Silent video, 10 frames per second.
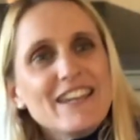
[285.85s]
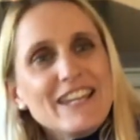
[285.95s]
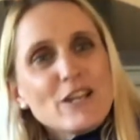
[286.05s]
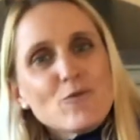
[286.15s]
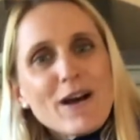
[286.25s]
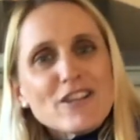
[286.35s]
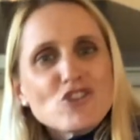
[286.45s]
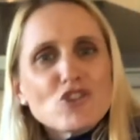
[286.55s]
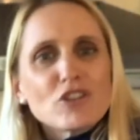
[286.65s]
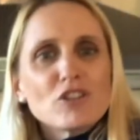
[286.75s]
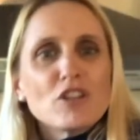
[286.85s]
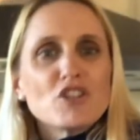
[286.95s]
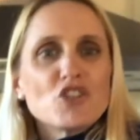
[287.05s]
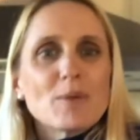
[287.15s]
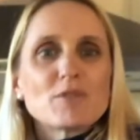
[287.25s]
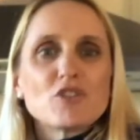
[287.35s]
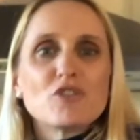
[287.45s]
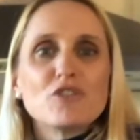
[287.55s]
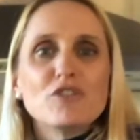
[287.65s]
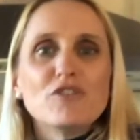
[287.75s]
In 1 John chapter
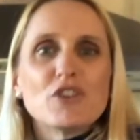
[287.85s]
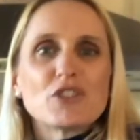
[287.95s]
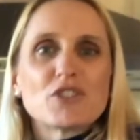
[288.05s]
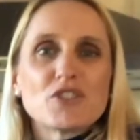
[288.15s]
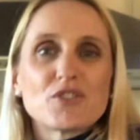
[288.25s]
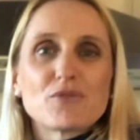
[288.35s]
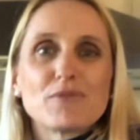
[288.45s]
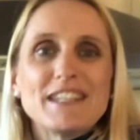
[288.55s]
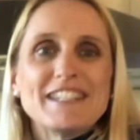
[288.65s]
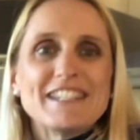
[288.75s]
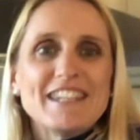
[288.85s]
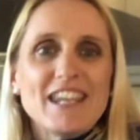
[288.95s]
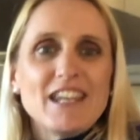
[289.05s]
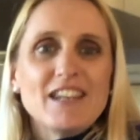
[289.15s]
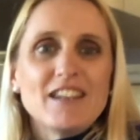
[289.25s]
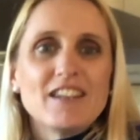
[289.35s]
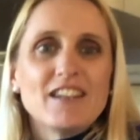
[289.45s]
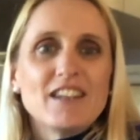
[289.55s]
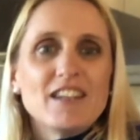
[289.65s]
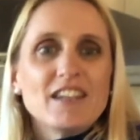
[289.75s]
2 verses 3 to 10,
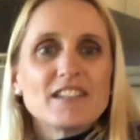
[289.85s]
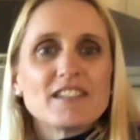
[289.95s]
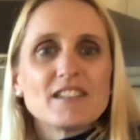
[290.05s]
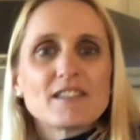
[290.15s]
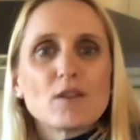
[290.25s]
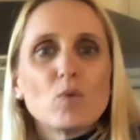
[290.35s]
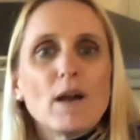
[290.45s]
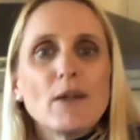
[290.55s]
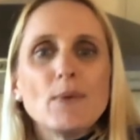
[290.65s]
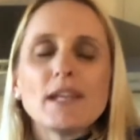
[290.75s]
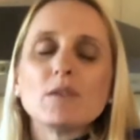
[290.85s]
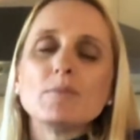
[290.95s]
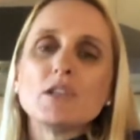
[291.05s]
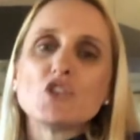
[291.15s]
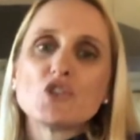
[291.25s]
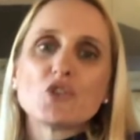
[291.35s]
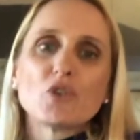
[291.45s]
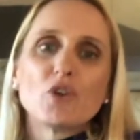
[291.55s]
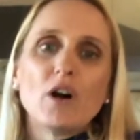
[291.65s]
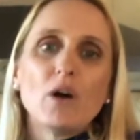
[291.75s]
it says, the way we can be
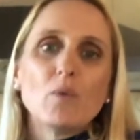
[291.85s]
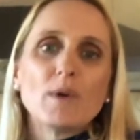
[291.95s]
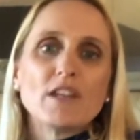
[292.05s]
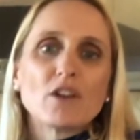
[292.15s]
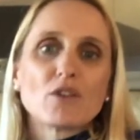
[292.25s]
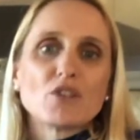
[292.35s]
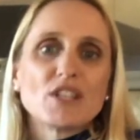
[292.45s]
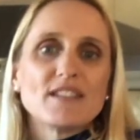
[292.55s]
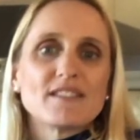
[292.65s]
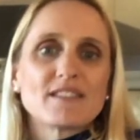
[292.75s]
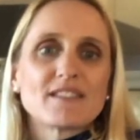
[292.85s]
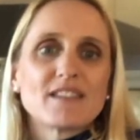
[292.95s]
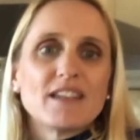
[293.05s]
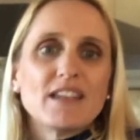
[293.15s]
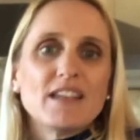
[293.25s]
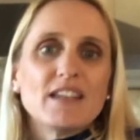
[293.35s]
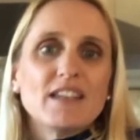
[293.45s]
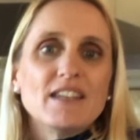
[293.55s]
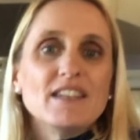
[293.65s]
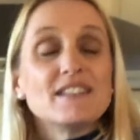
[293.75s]
sure we know Jesus
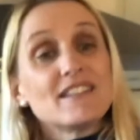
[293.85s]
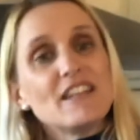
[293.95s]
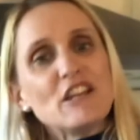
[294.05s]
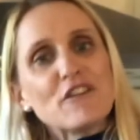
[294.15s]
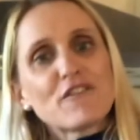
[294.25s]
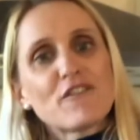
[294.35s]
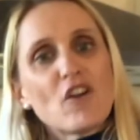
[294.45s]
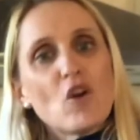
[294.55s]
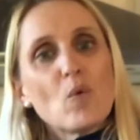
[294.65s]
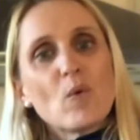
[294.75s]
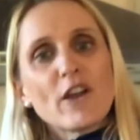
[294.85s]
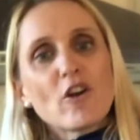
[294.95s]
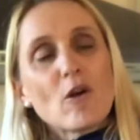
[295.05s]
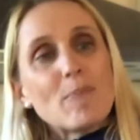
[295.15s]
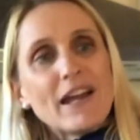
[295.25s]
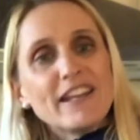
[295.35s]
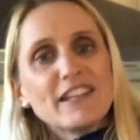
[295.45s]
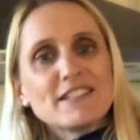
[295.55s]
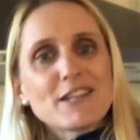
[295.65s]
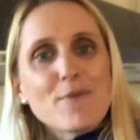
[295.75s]
is if we are obeying
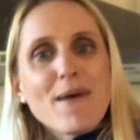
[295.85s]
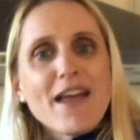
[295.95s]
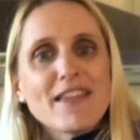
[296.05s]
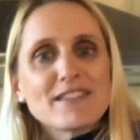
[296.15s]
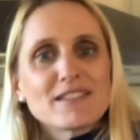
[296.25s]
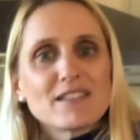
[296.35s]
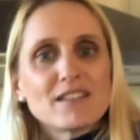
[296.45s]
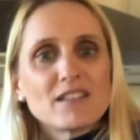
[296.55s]
his commands.